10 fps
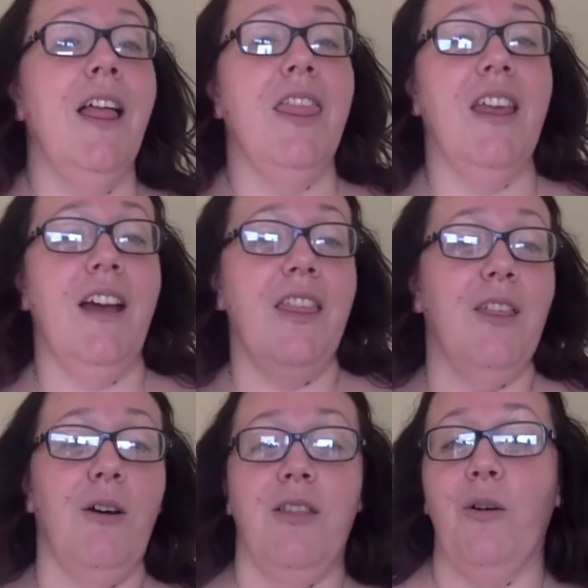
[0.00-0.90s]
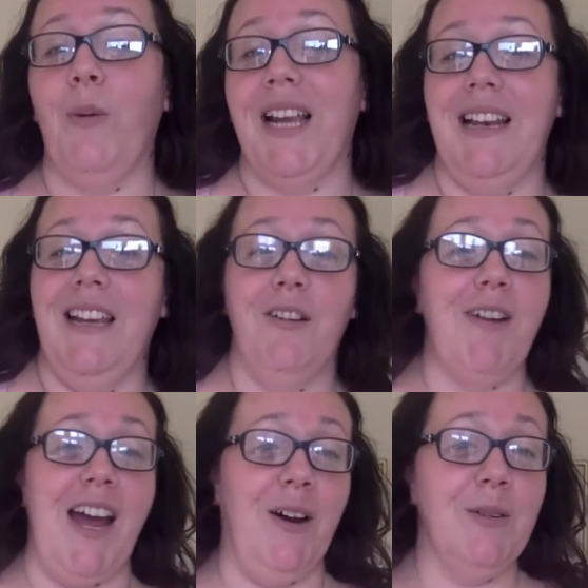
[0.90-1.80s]
The wiggling
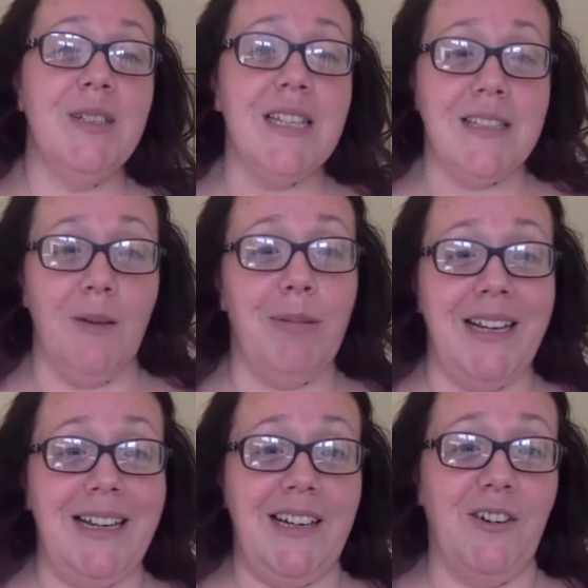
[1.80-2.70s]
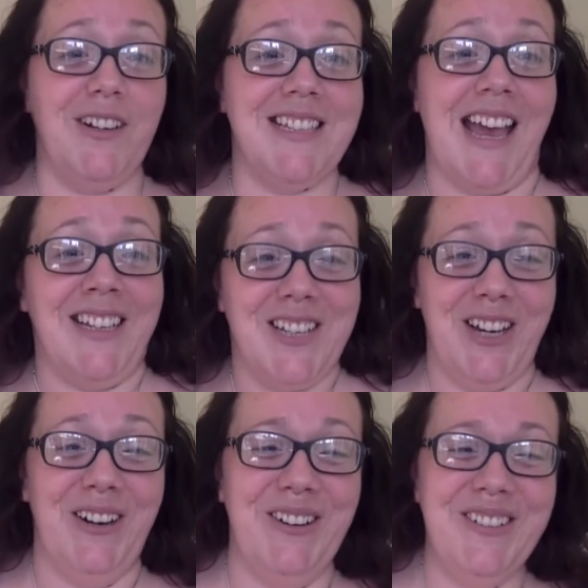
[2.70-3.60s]
around is completely
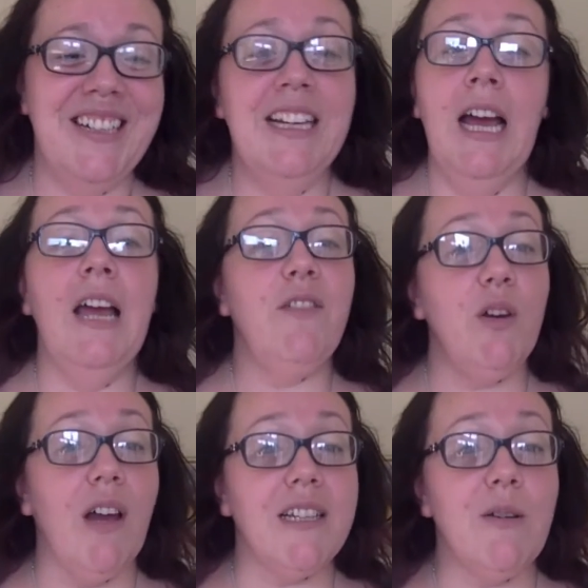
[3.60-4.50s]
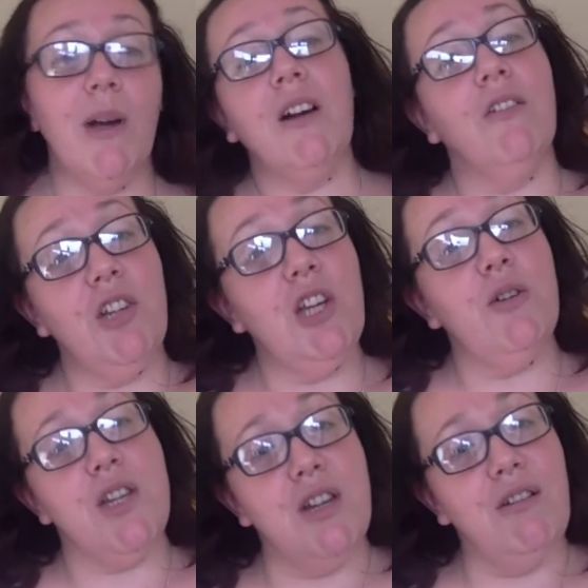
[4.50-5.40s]
non-essential. If you like to wiggle,
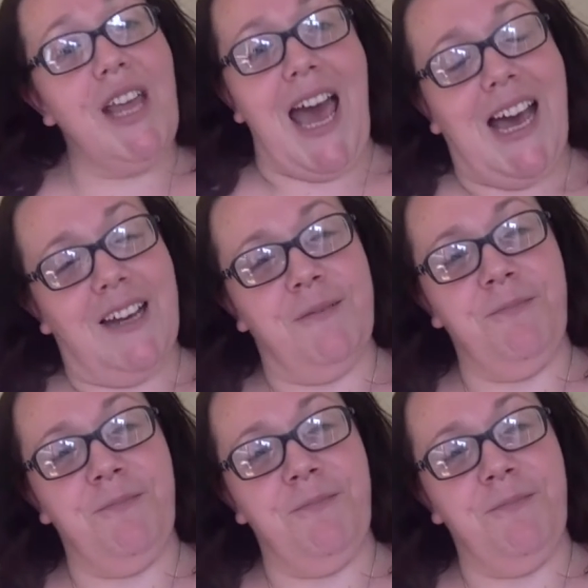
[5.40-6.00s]
you too can.